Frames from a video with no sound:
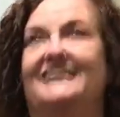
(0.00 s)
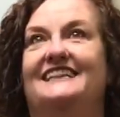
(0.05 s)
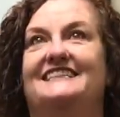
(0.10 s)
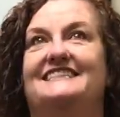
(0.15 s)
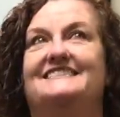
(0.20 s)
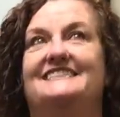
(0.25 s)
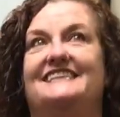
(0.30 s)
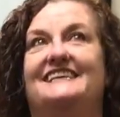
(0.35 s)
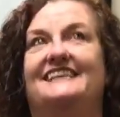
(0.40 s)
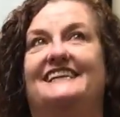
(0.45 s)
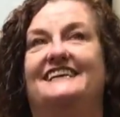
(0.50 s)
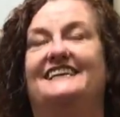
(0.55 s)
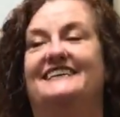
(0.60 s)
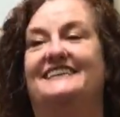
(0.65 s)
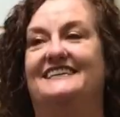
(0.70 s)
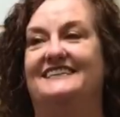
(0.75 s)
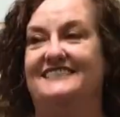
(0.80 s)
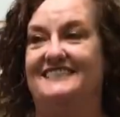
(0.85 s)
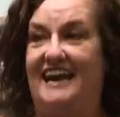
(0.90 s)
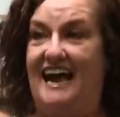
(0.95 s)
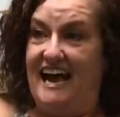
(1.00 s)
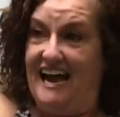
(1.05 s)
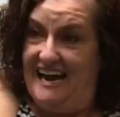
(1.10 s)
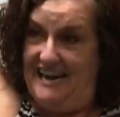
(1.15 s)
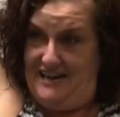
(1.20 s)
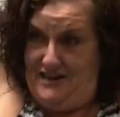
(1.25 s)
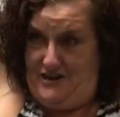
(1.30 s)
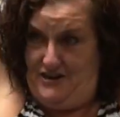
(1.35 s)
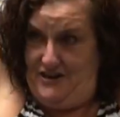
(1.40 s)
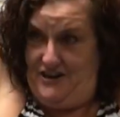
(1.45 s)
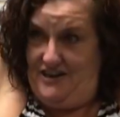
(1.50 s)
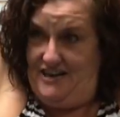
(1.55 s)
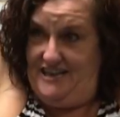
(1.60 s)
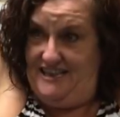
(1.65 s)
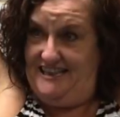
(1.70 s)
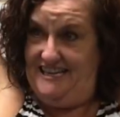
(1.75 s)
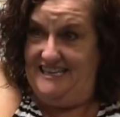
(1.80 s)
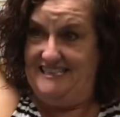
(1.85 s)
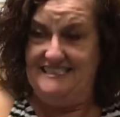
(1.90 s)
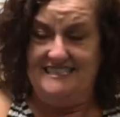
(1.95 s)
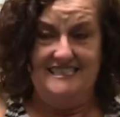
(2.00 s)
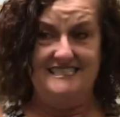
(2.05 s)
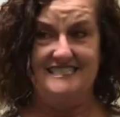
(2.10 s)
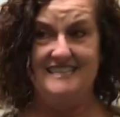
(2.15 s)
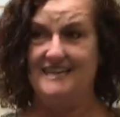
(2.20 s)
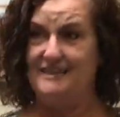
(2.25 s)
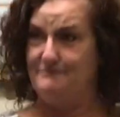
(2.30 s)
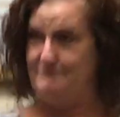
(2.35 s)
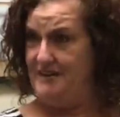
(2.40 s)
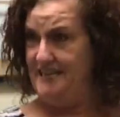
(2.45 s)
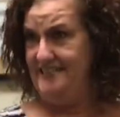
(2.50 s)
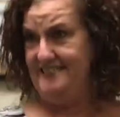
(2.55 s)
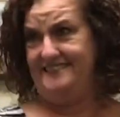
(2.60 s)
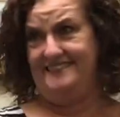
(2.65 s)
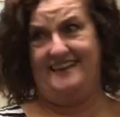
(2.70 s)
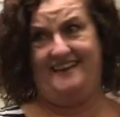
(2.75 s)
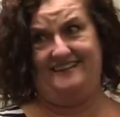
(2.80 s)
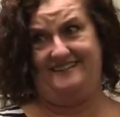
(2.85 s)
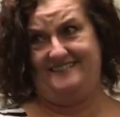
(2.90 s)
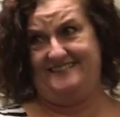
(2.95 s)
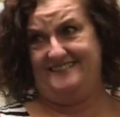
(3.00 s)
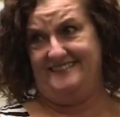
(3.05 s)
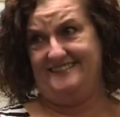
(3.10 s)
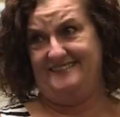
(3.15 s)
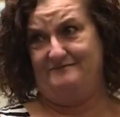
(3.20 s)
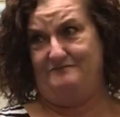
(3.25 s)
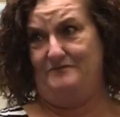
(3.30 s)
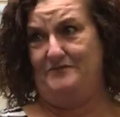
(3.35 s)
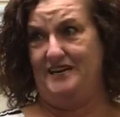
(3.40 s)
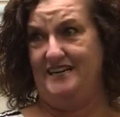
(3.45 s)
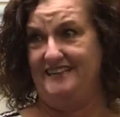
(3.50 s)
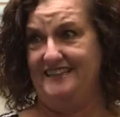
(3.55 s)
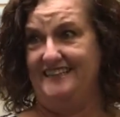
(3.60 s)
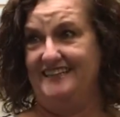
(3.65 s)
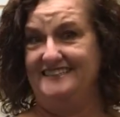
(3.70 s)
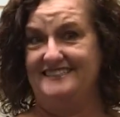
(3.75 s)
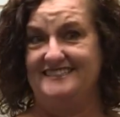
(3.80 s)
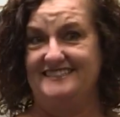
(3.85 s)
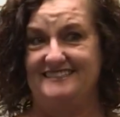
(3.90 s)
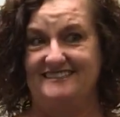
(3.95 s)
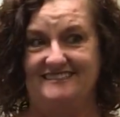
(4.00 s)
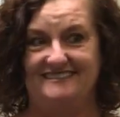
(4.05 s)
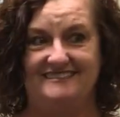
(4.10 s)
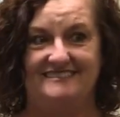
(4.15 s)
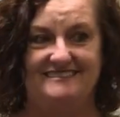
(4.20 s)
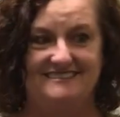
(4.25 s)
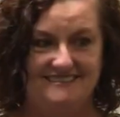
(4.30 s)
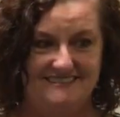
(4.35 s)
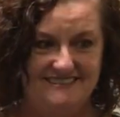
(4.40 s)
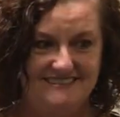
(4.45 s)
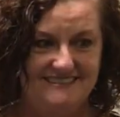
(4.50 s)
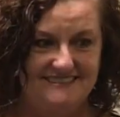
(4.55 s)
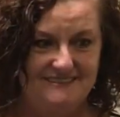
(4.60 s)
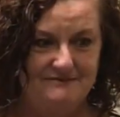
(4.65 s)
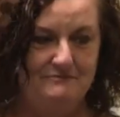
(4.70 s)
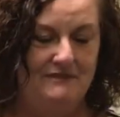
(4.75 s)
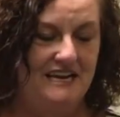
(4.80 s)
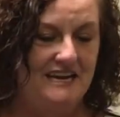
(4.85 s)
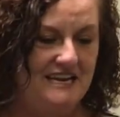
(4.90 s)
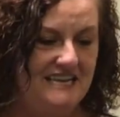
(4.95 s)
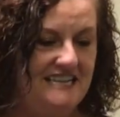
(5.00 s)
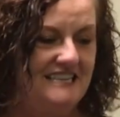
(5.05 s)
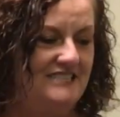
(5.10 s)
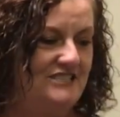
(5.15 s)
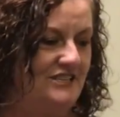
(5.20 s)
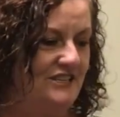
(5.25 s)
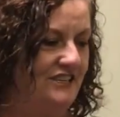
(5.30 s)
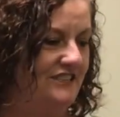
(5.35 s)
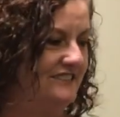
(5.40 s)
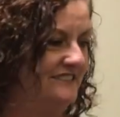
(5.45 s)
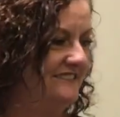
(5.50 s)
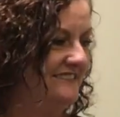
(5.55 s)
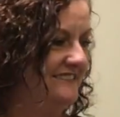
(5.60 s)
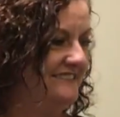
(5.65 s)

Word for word: and the ceiling is higher. Uh, that does not make sense, but that's yeah my initial.